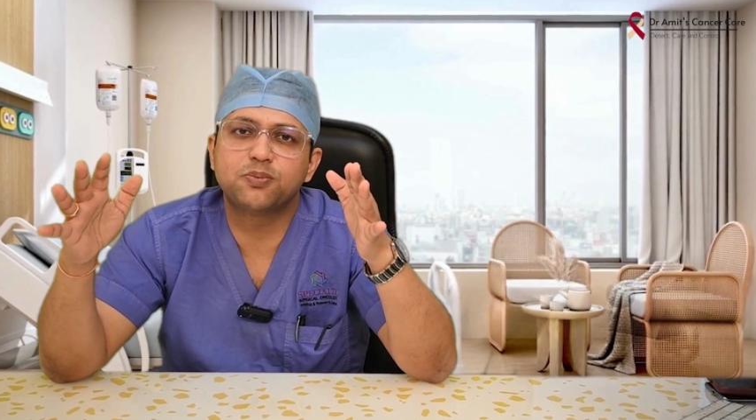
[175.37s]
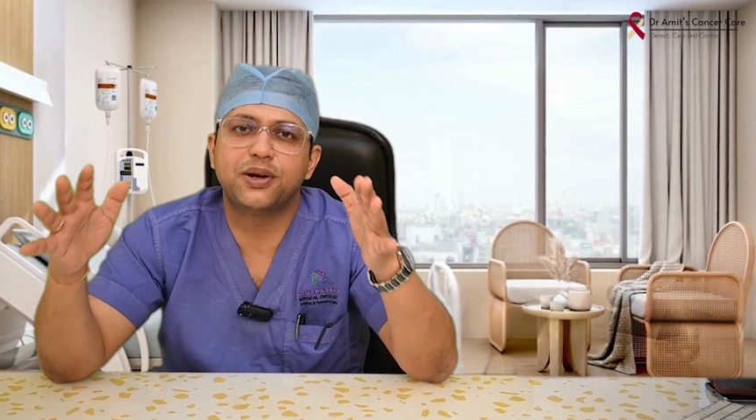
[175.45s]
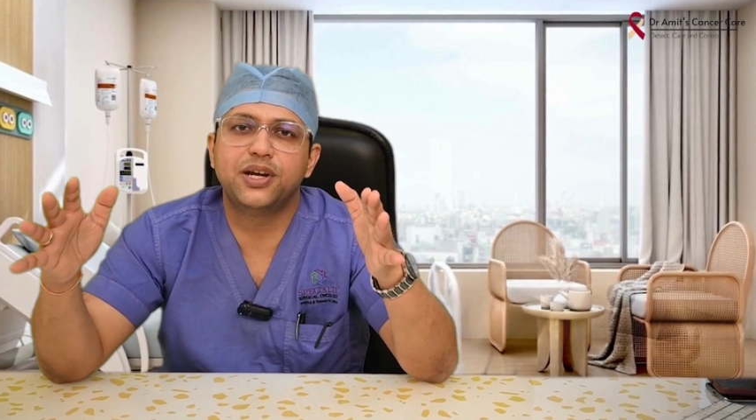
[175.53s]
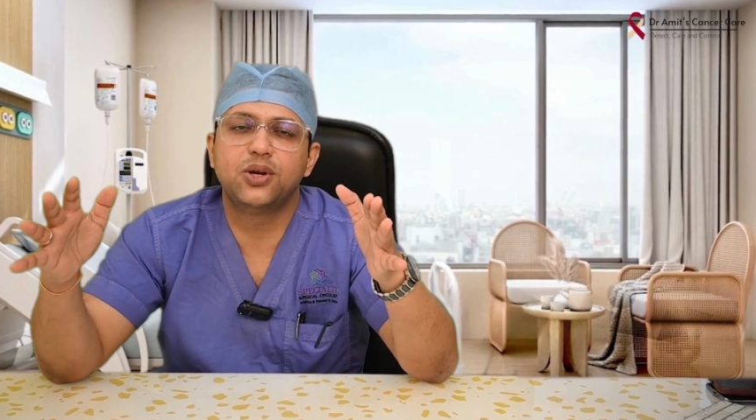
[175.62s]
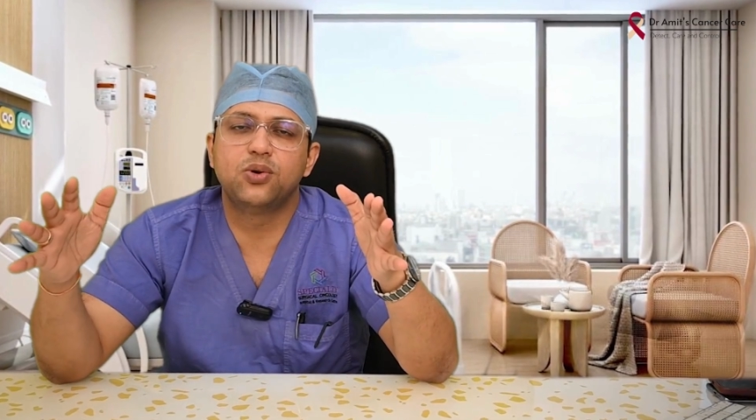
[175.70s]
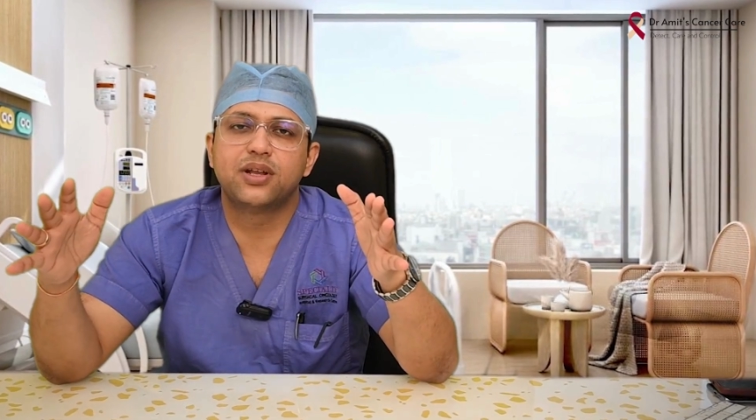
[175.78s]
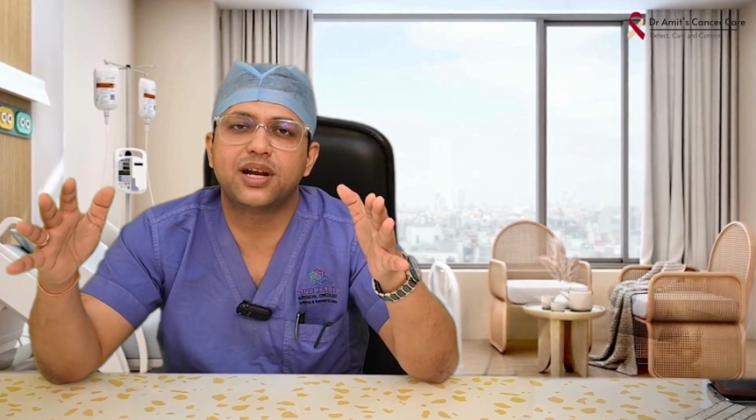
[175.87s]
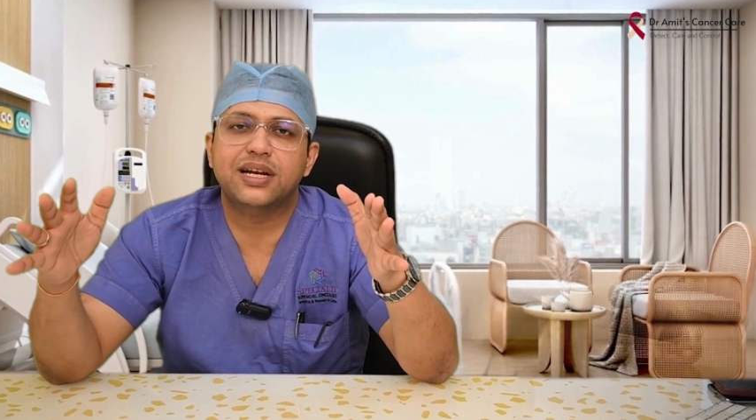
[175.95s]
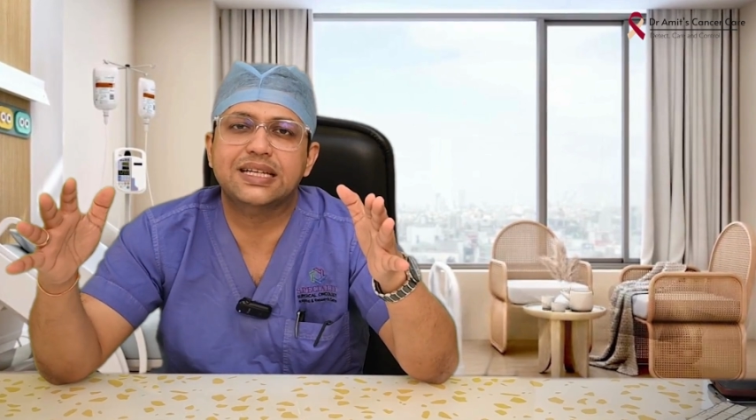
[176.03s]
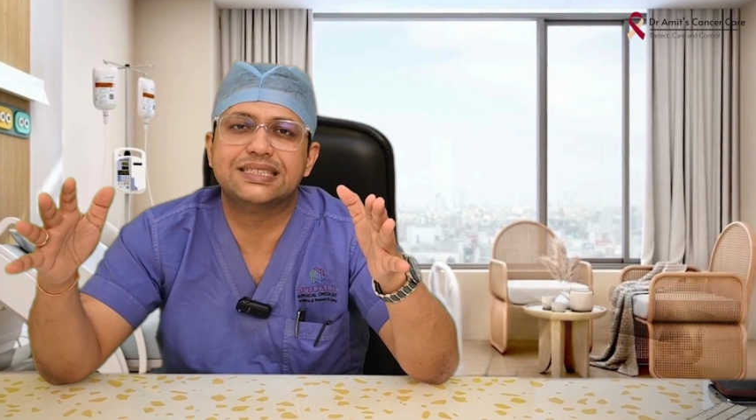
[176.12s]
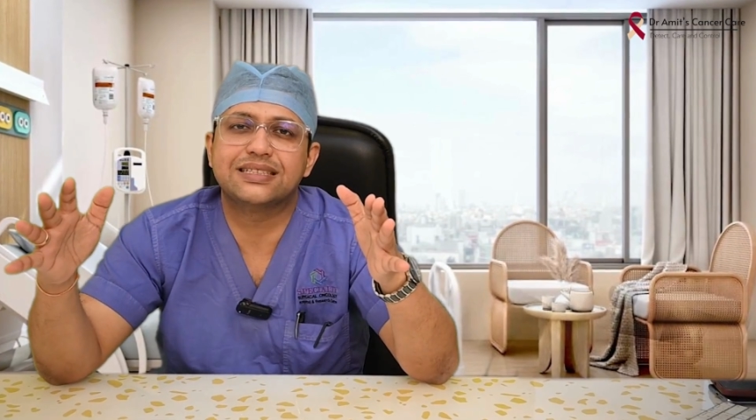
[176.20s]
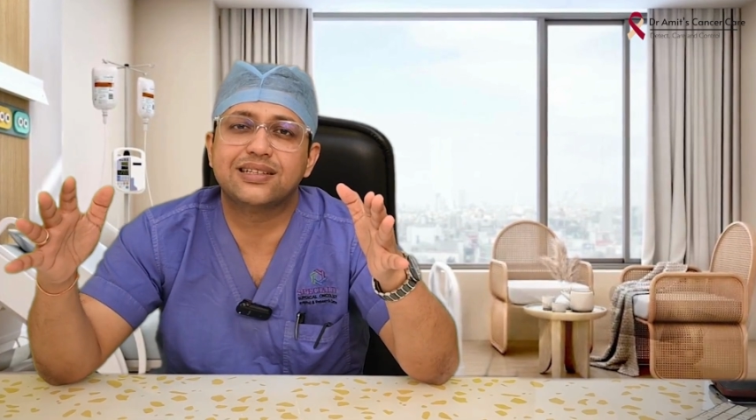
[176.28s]
this particular
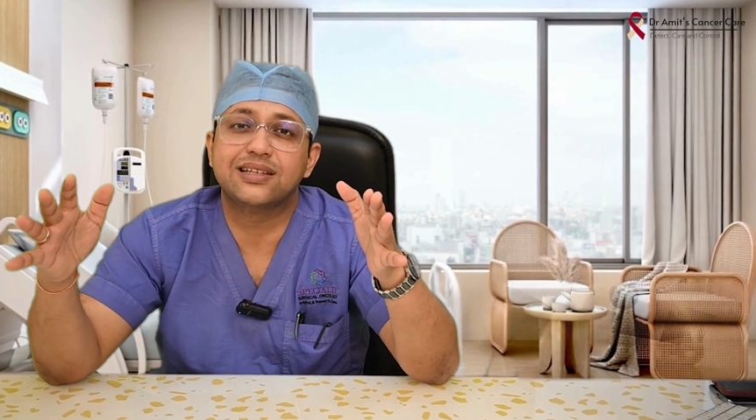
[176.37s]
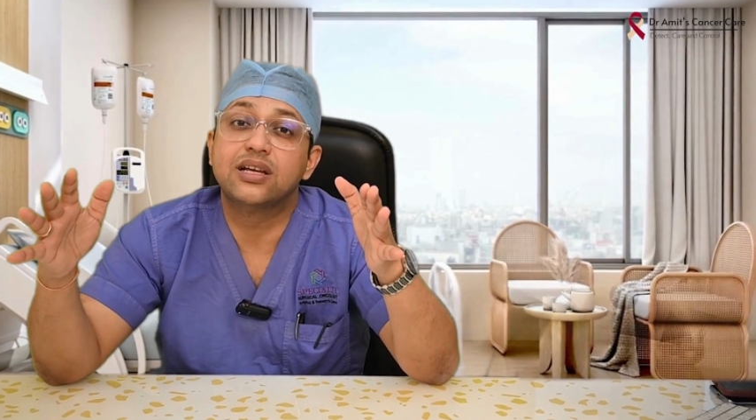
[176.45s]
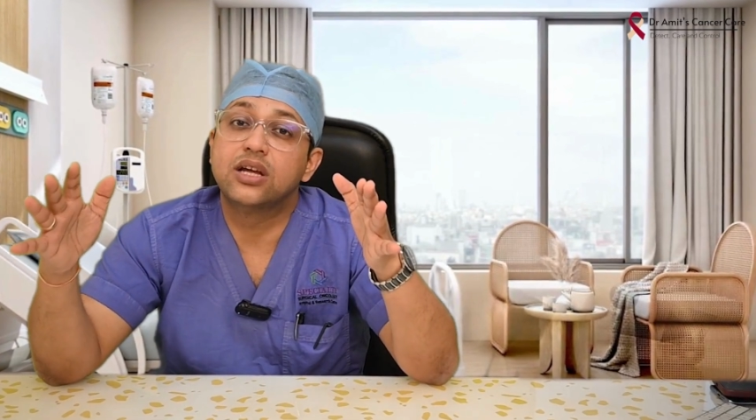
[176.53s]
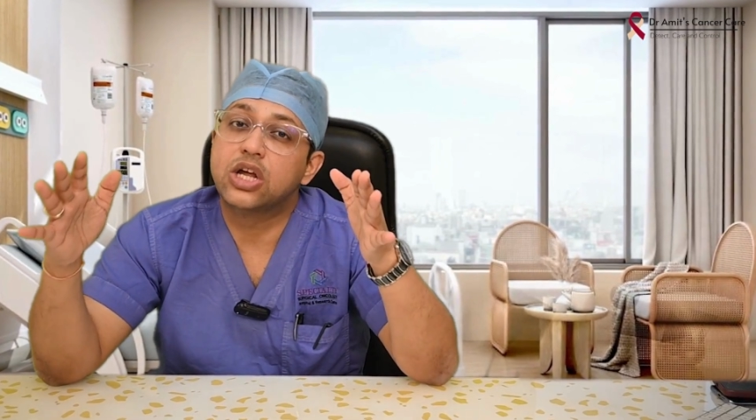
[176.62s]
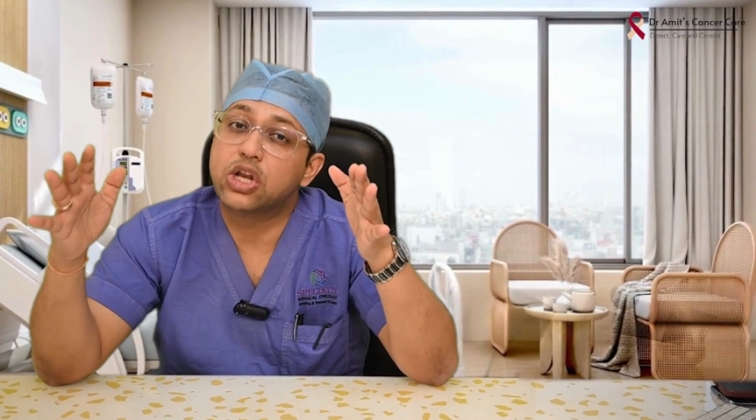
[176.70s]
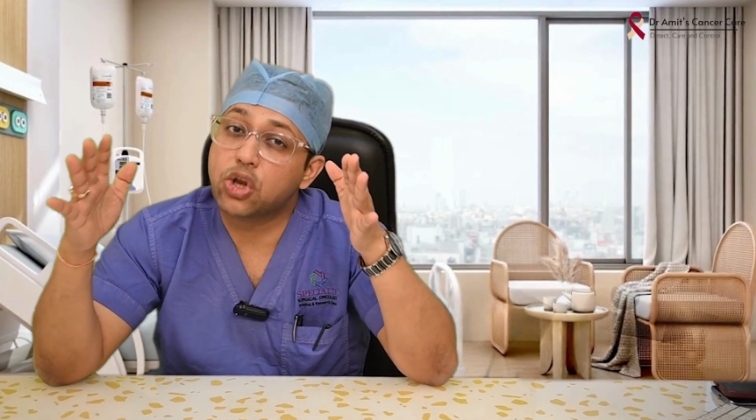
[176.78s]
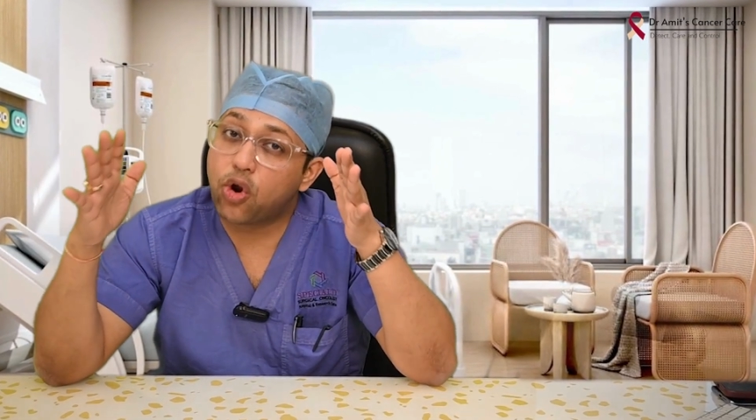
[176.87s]
addiction.